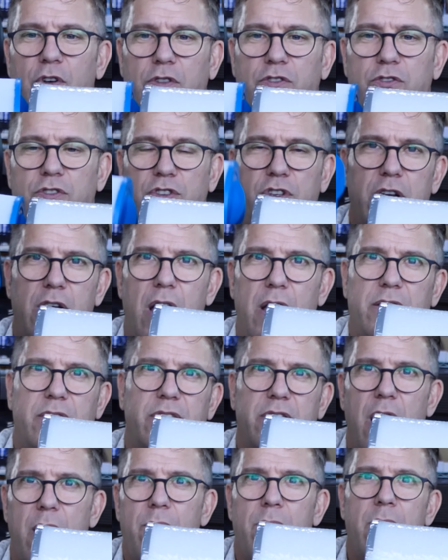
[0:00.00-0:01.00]
filter. So you got
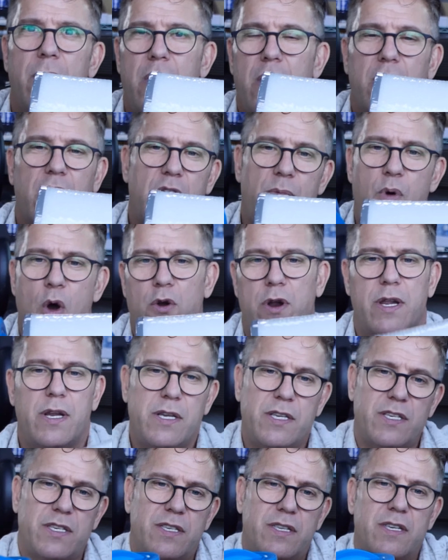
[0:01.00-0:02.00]
some component.
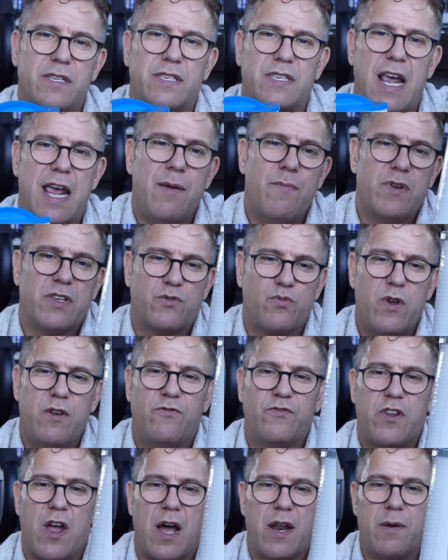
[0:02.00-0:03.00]
It's the same as
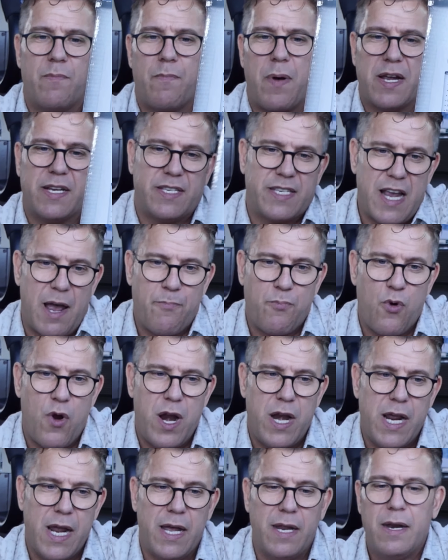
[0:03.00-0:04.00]
we've done by
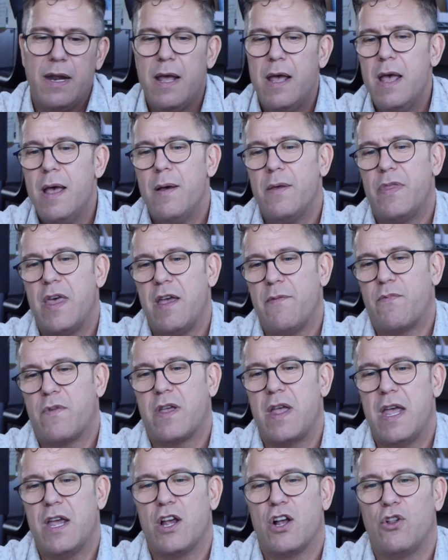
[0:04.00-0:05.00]
separating it. They've
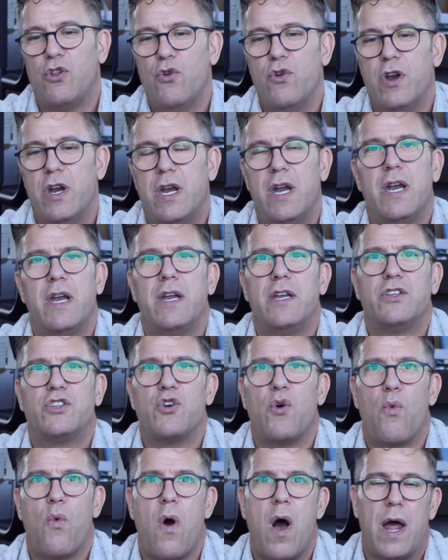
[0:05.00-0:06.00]
included it
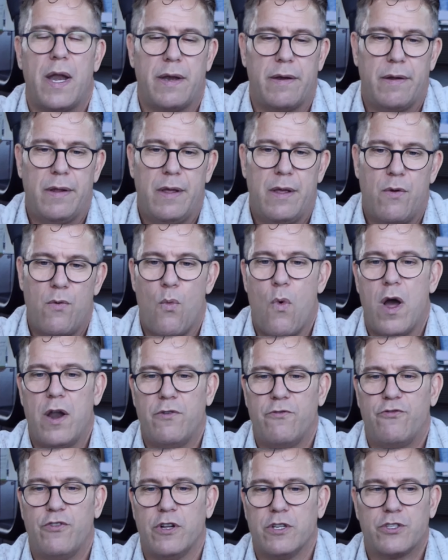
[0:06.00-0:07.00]
into one
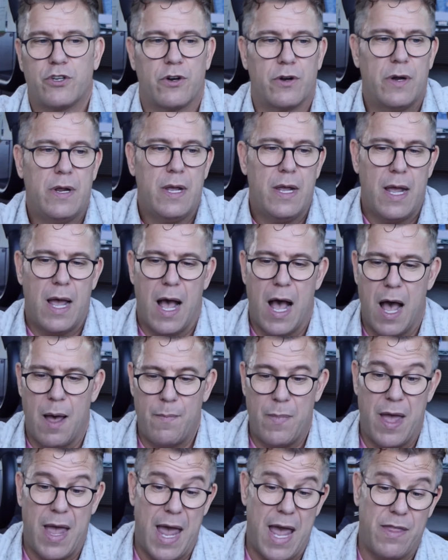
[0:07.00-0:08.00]
one filter.
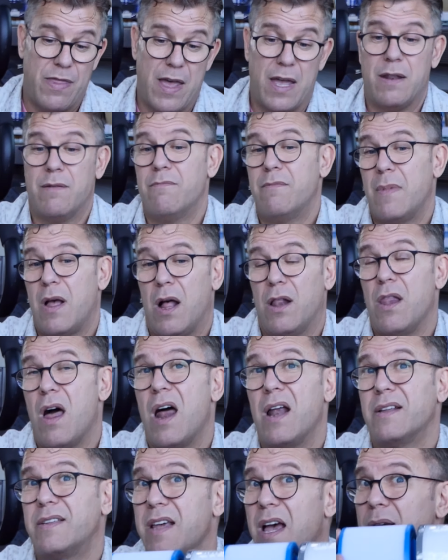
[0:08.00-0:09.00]
Um, and then a
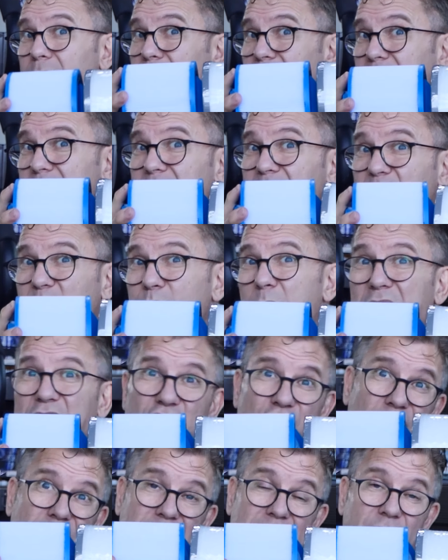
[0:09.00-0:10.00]
lot of times these
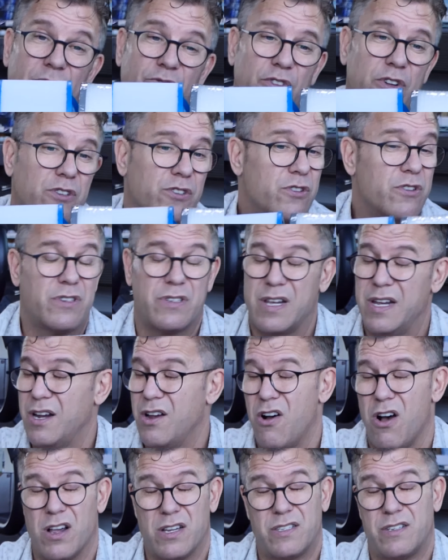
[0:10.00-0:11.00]
specialty filters can
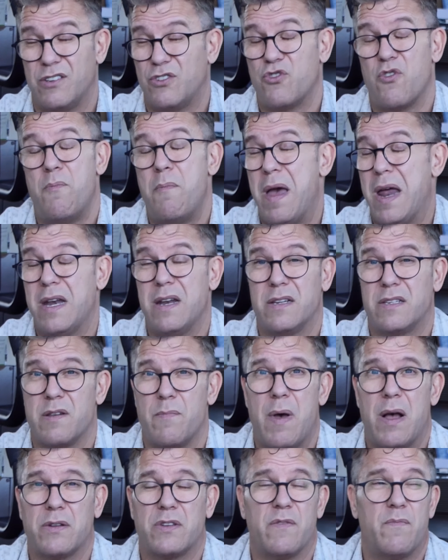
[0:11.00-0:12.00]
cost a tremendous
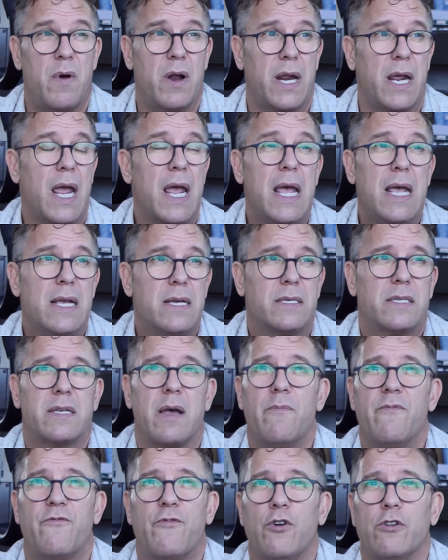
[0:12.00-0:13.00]
amount of money.
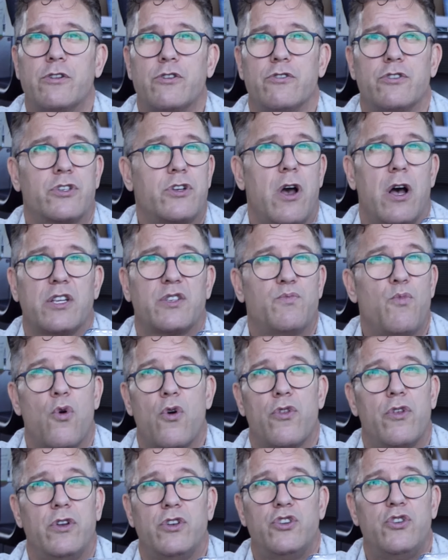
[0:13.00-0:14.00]
Some filters cost
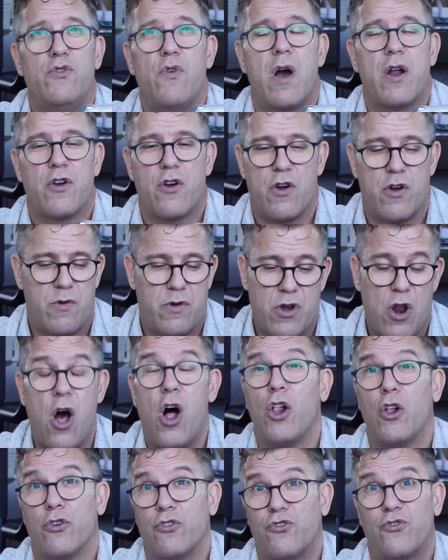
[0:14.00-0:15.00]
more than
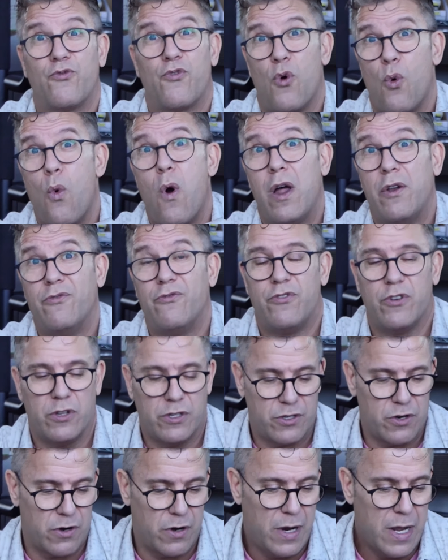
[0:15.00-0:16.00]
$200 for one
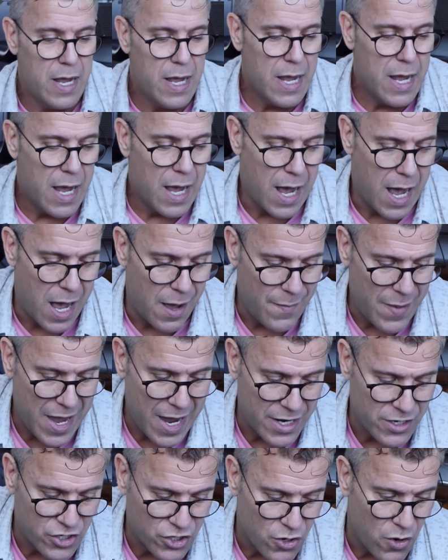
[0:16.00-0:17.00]
filter. Um,
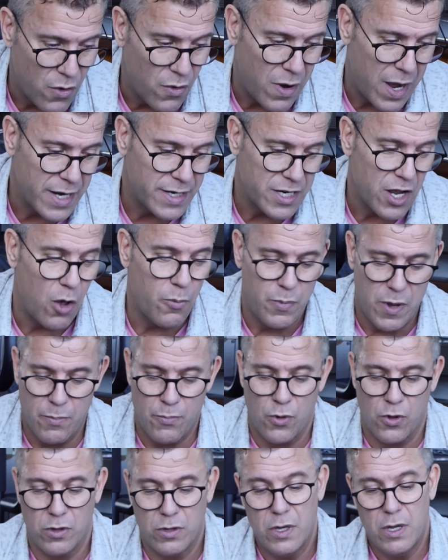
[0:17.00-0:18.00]
and so I tell
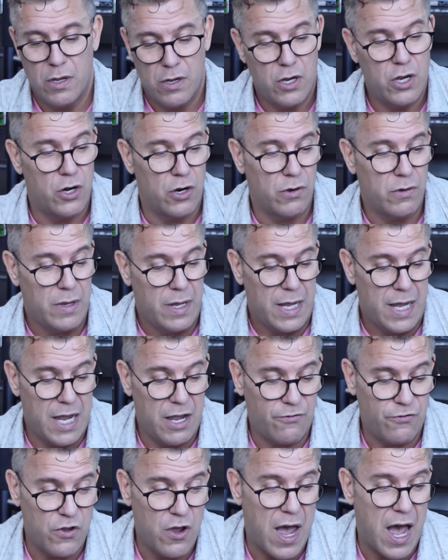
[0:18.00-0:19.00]
people, you know,
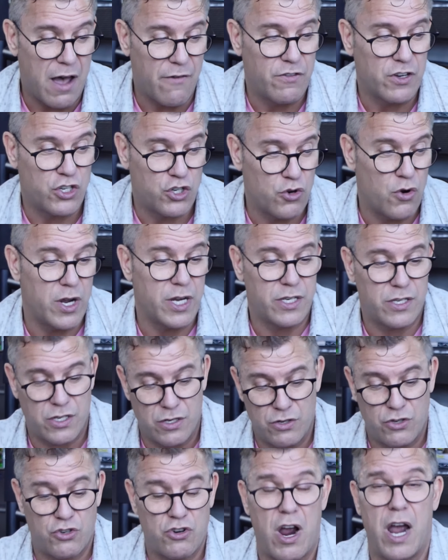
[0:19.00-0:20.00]
if you have a
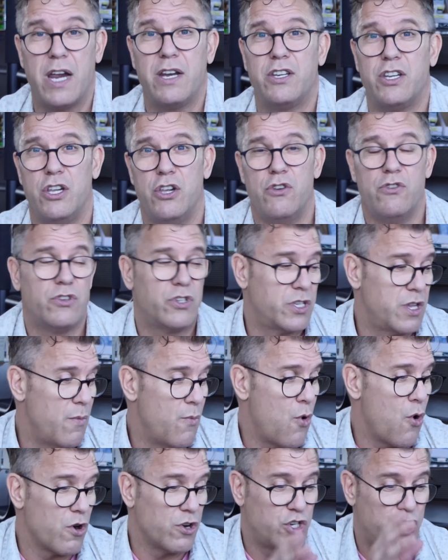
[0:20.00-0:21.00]
choice, trying to use the
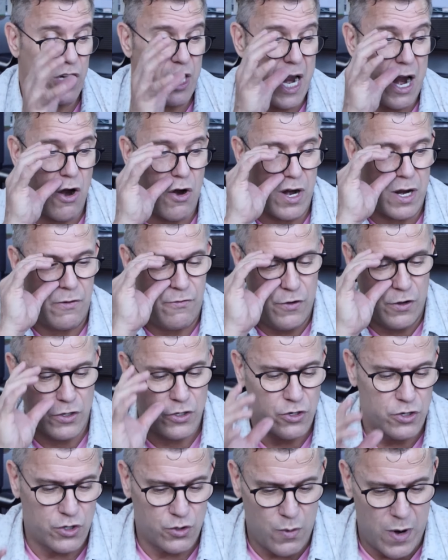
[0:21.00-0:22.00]
more generic
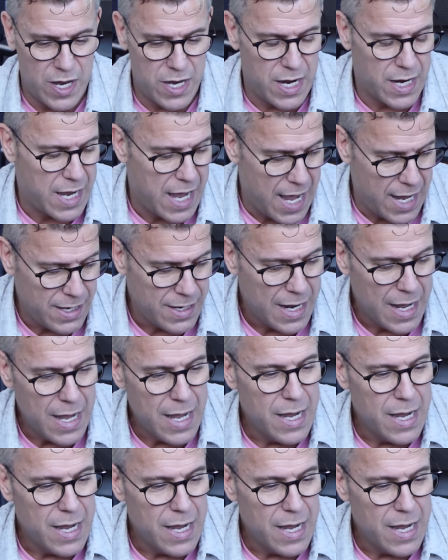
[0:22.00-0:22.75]
filters when you can